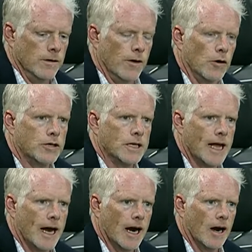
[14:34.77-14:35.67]
folks
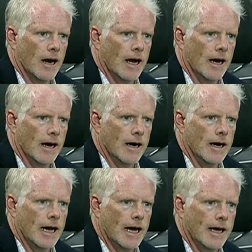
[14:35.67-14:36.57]
there
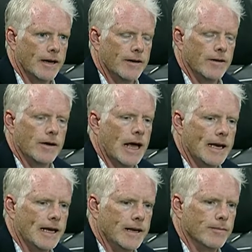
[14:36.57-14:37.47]
and
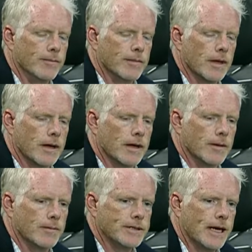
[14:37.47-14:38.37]
any
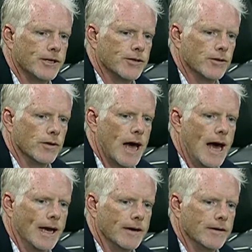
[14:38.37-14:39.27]
potential
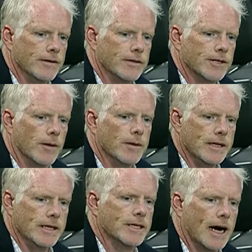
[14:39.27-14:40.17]
that some of
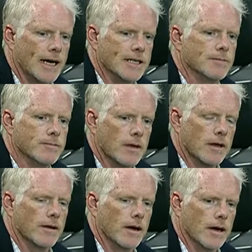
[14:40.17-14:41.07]
these guys,
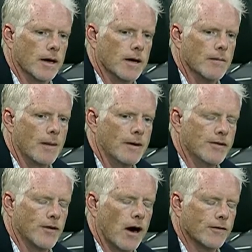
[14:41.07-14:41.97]
maybe
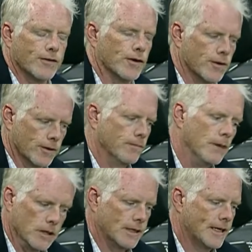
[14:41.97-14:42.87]
softer
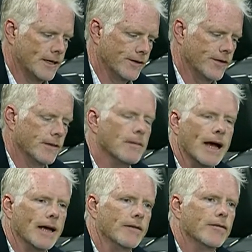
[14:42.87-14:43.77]
militants that
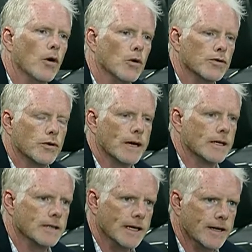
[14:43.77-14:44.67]
may fold
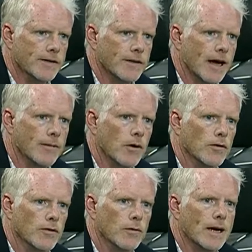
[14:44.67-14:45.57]
quickly inside
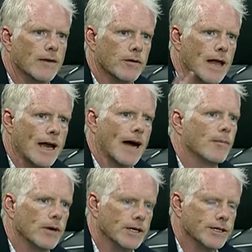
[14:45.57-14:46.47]
Mosul whenever that
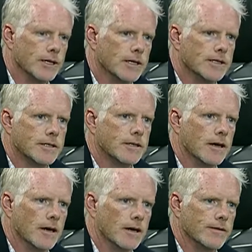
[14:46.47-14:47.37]
operation does
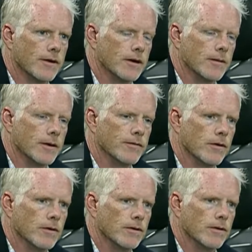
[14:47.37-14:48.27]
start to
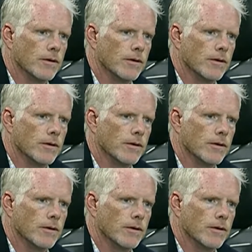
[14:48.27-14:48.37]
unfold?